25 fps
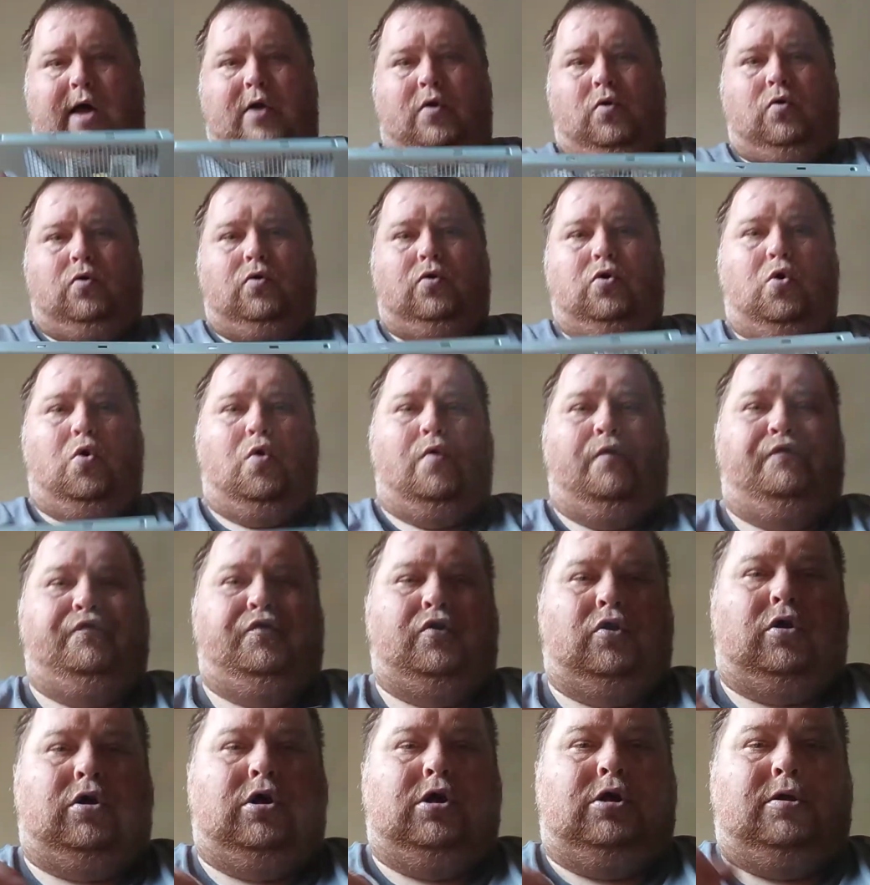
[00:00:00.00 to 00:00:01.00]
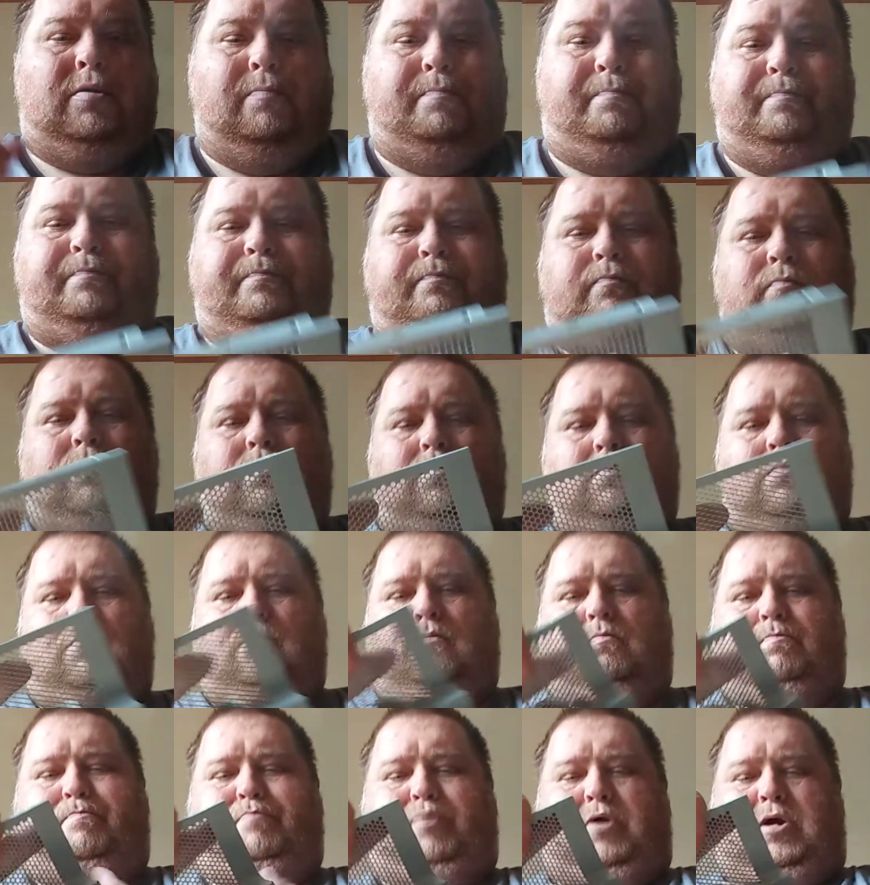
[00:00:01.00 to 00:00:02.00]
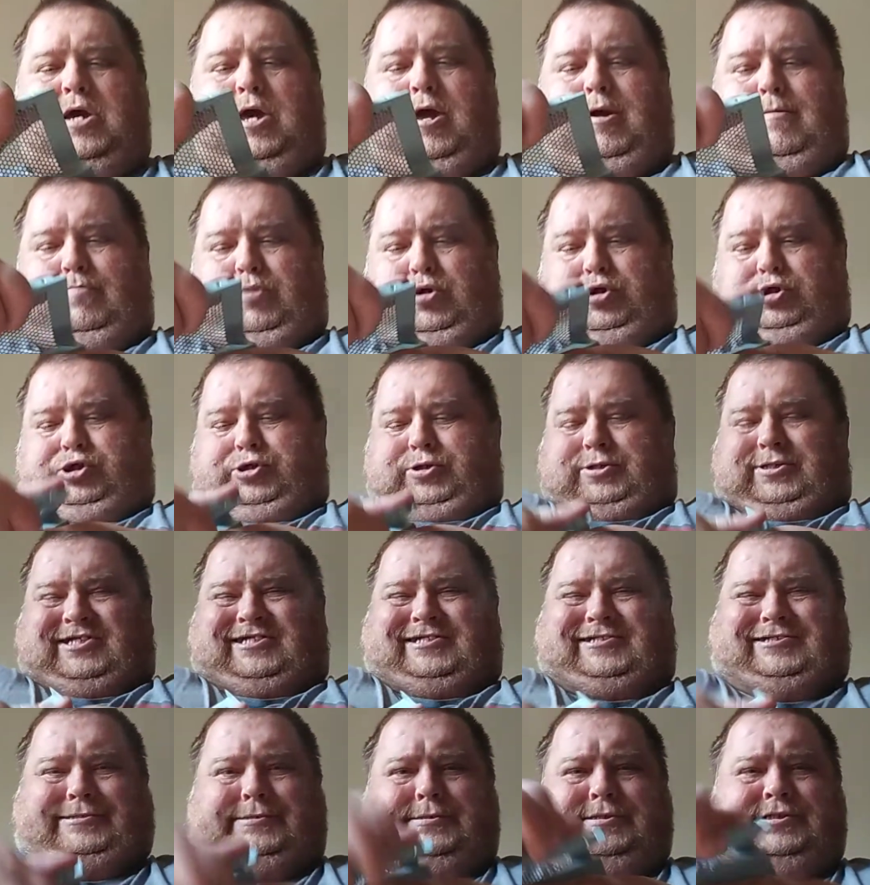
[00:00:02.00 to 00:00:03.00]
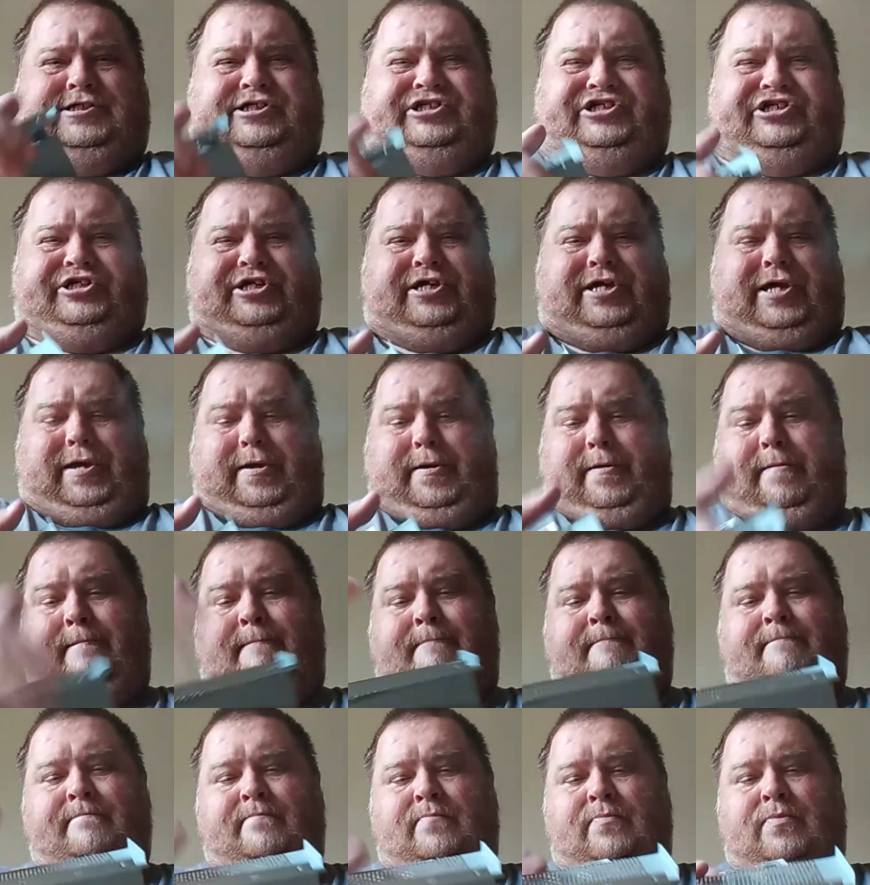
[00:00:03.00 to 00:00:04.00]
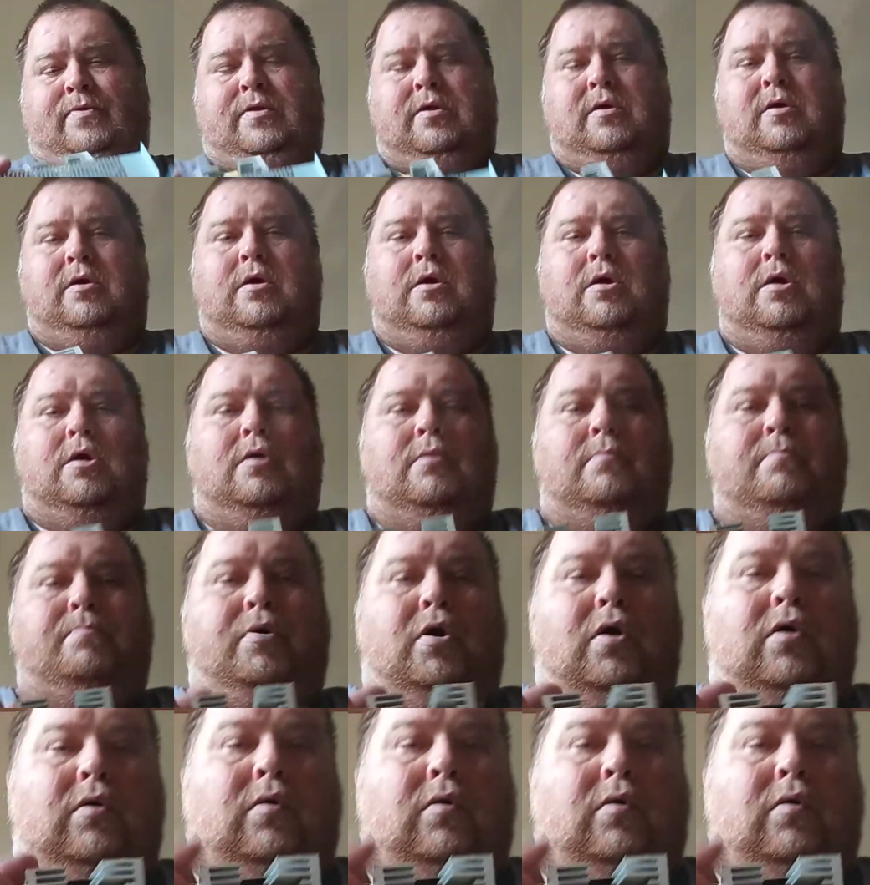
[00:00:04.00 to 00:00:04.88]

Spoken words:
don't know if you're going to be able to see, but